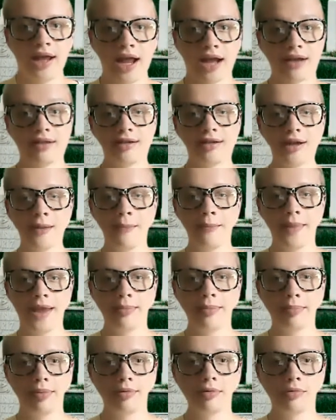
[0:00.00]
and some
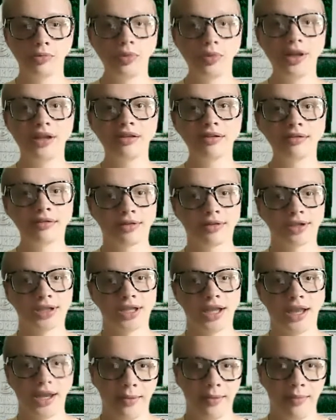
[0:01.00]
people
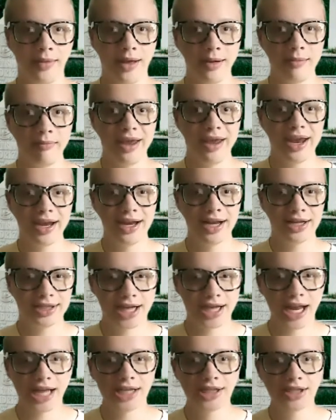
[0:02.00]
research them, make an
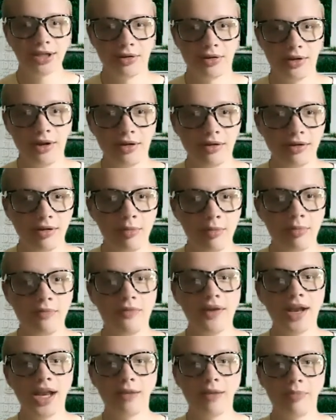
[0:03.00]
educational YouTube
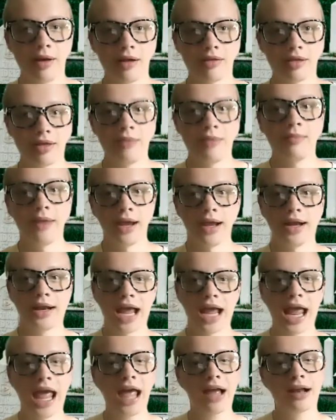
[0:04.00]
video about them,
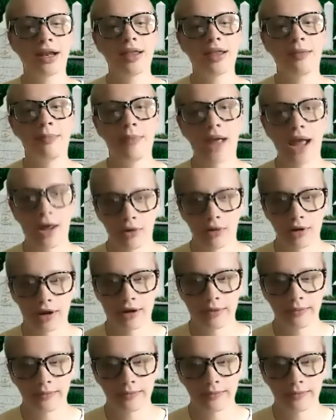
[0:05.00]
and act them out.